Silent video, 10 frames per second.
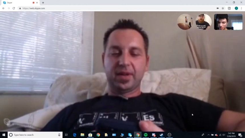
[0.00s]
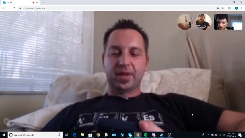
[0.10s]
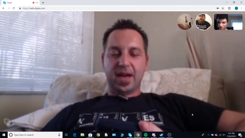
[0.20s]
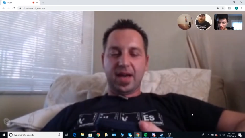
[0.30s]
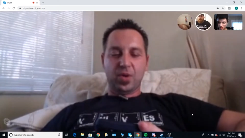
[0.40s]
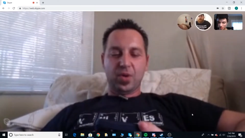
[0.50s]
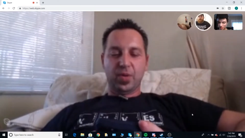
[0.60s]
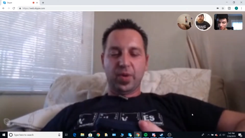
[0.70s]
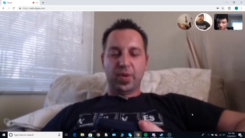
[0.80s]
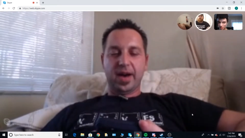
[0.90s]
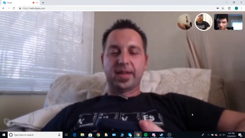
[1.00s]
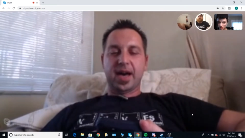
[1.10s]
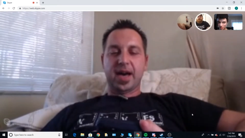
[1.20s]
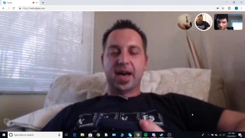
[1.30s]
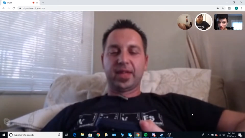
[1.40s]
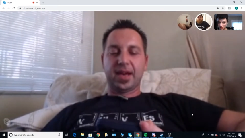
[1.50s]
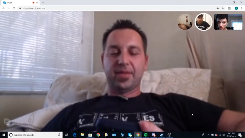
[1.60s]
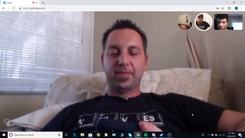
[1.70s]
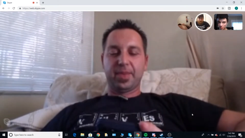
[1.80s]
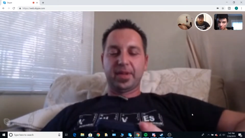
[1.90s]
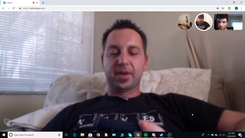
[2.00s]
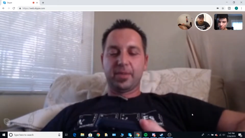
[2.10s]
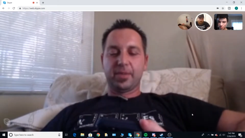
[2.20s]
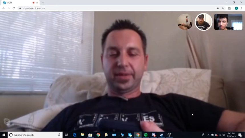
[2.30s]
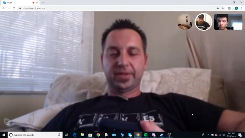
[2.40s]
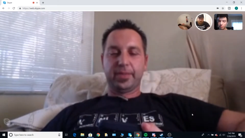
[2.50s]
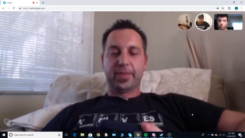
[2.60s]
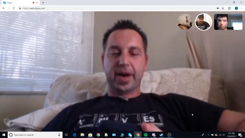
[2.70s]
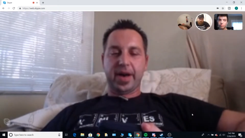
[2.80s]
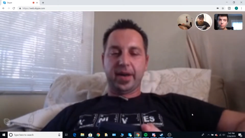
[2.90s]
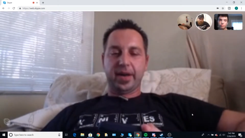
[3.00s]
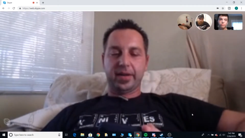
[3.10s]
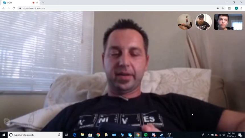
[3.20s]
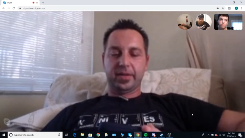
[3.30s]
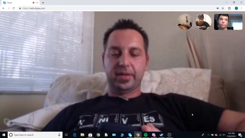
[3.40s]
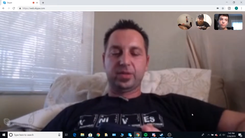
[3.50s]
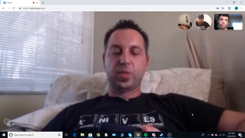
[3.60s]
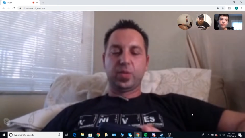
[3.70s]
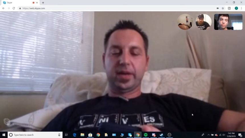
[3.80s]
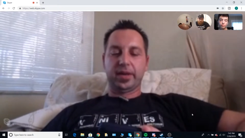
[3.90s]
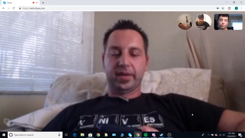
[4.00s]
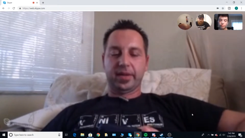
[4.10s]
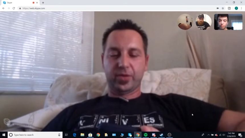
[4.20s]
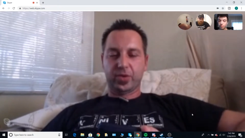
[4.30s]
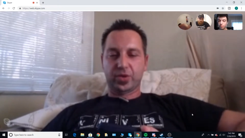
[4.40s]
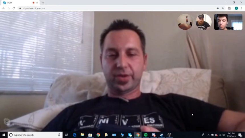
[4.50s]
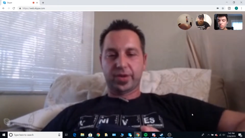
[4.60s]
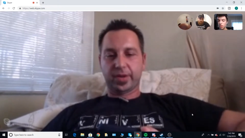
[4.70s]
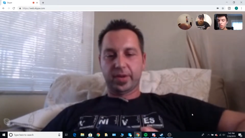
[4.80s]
a lot more Reate knives that I've been compelled to buy than Wii, for sure.